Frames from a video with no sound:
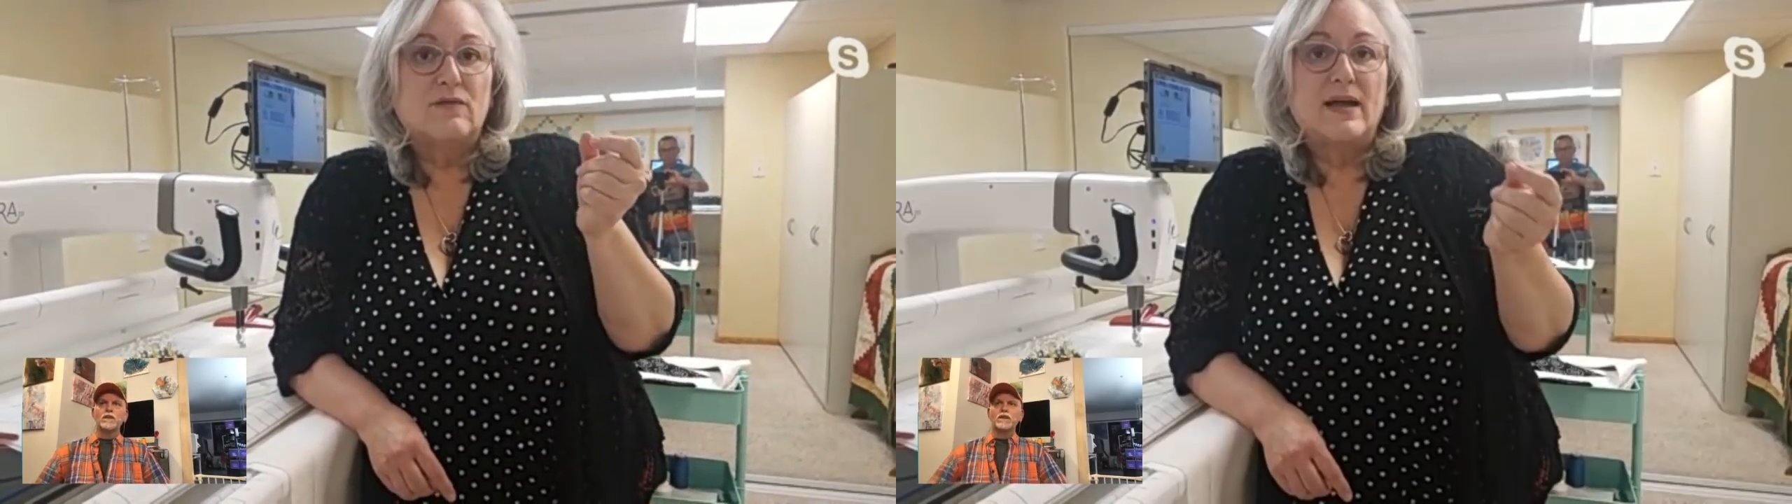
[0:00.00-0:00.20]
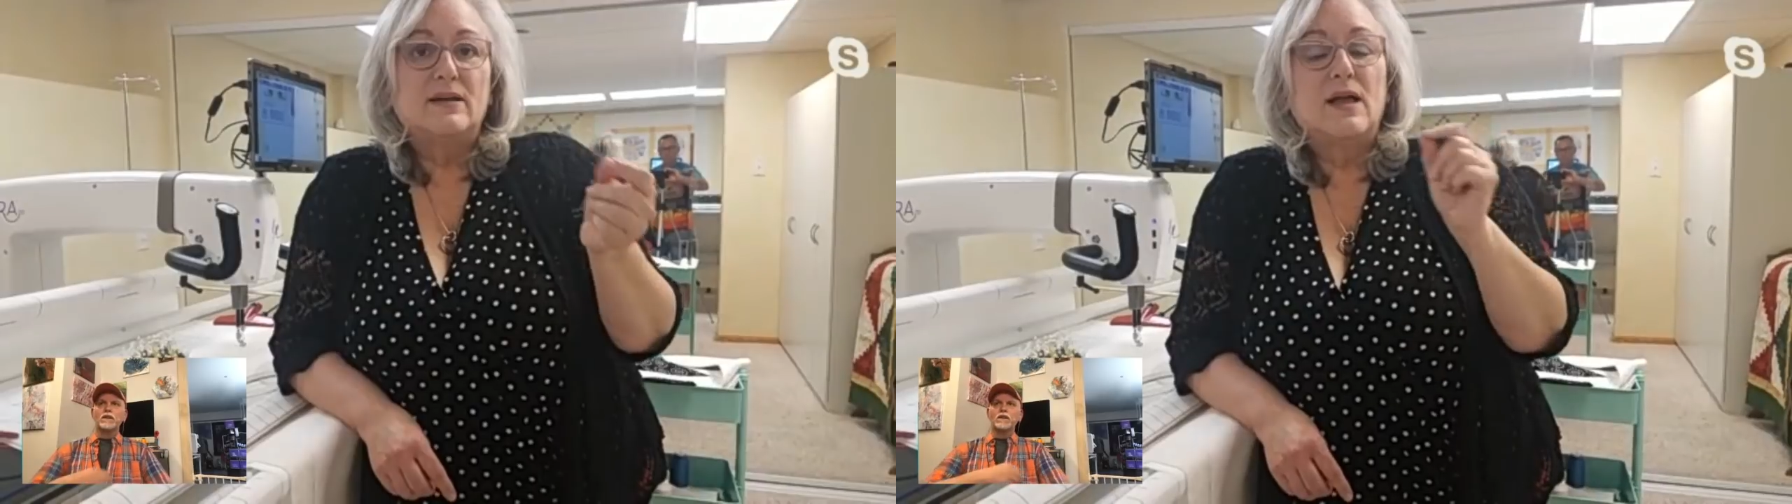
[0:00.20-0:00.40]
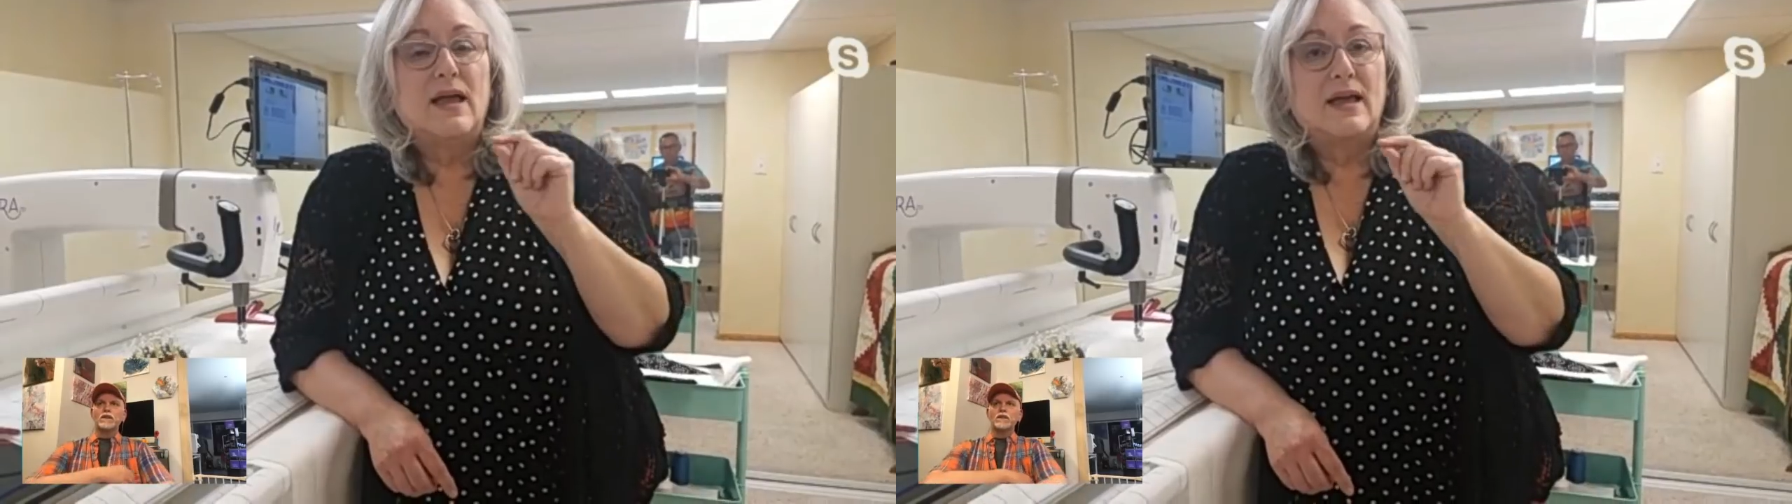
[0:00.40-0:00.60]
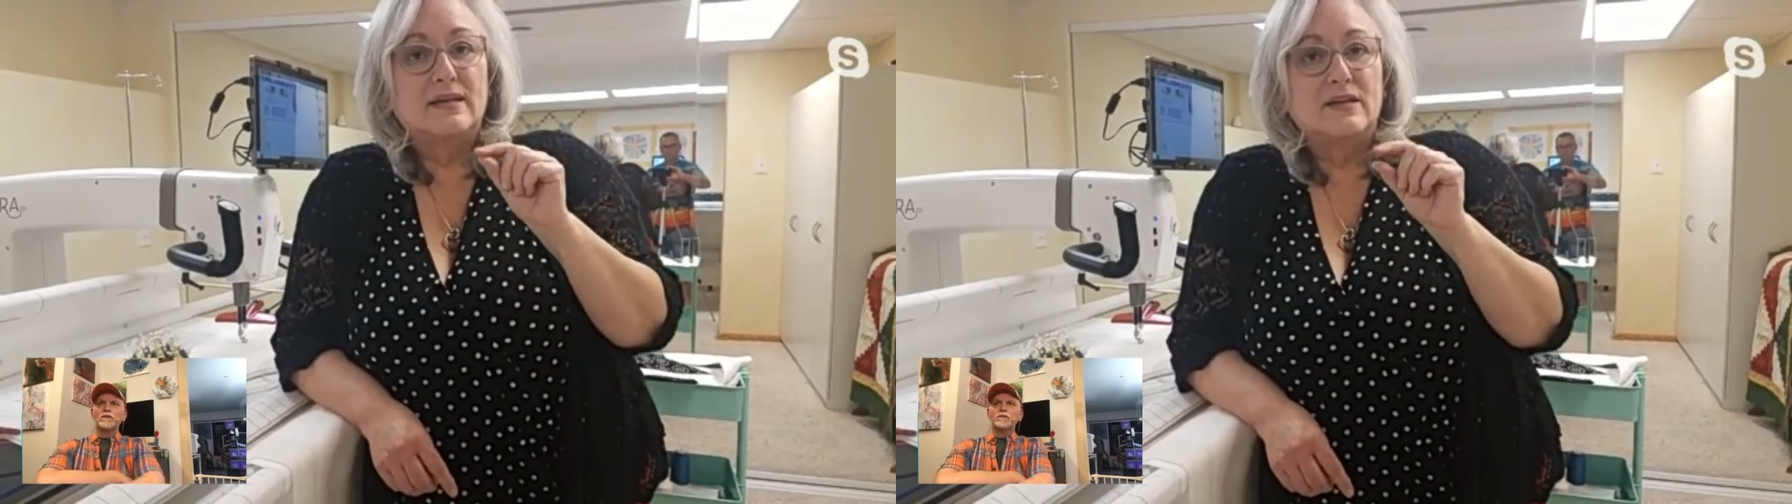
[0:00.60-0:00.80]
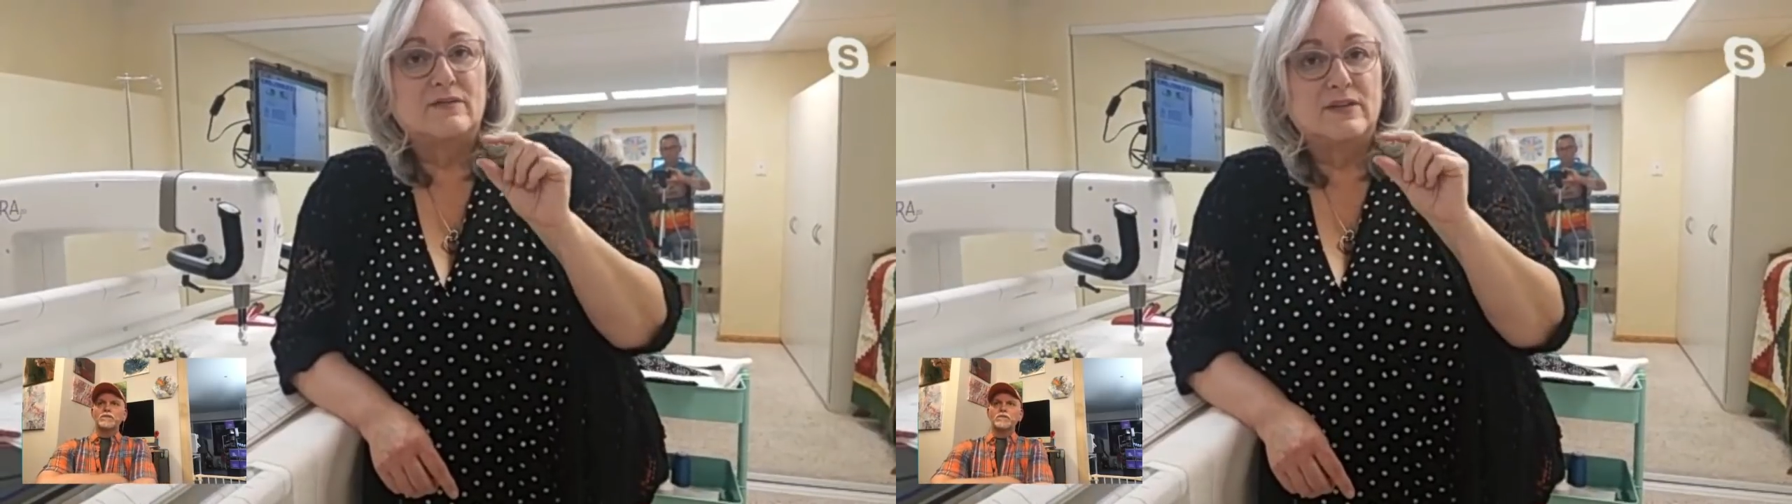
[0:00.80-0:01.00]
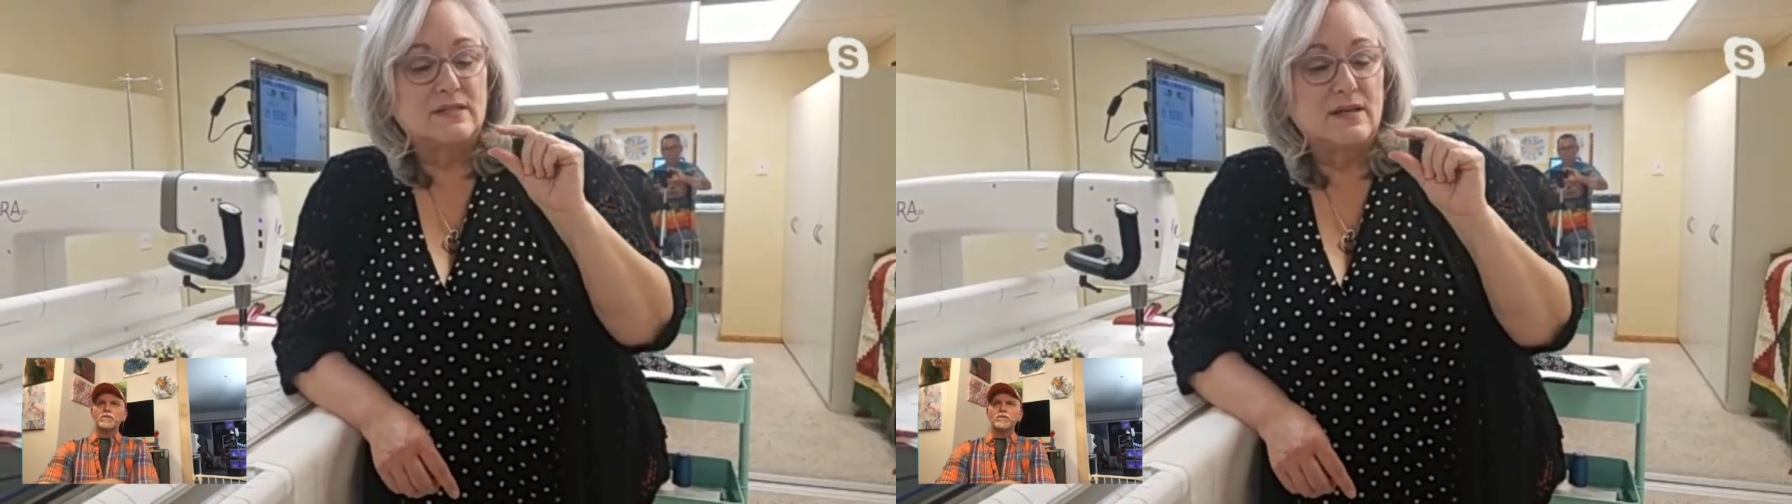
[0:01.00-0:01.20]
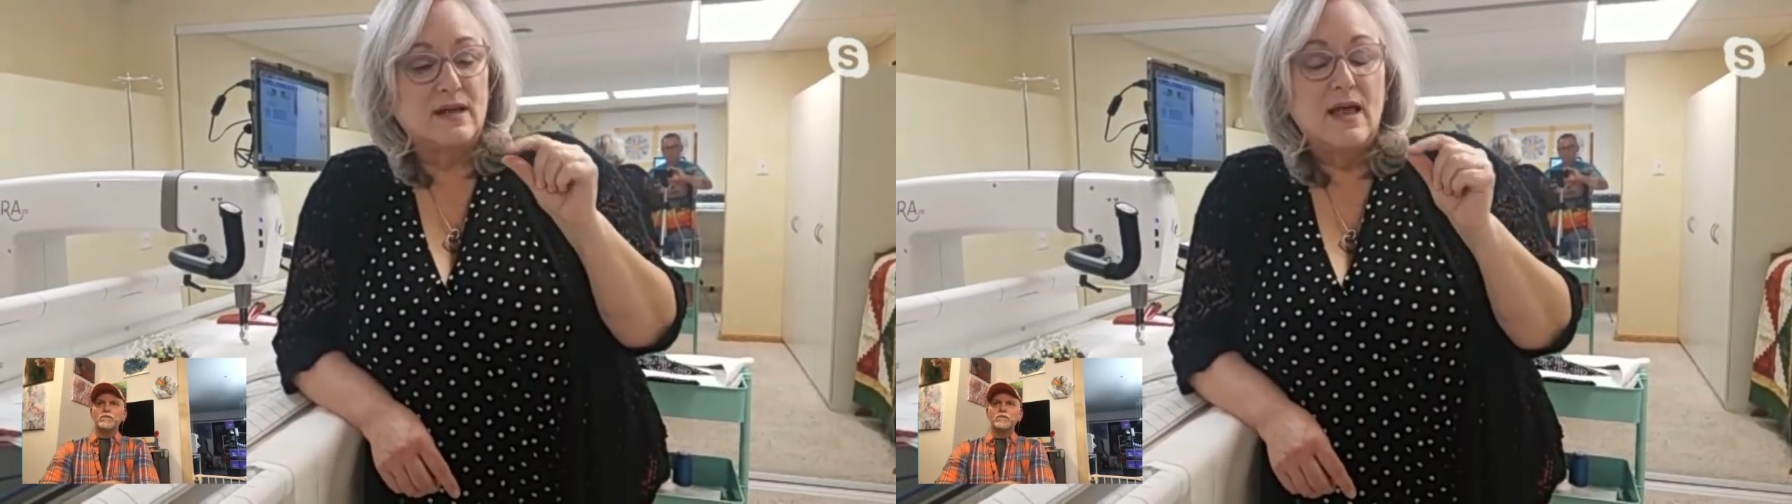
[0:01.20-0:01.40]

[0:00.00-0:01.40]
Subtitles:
vinyl, and if it's a,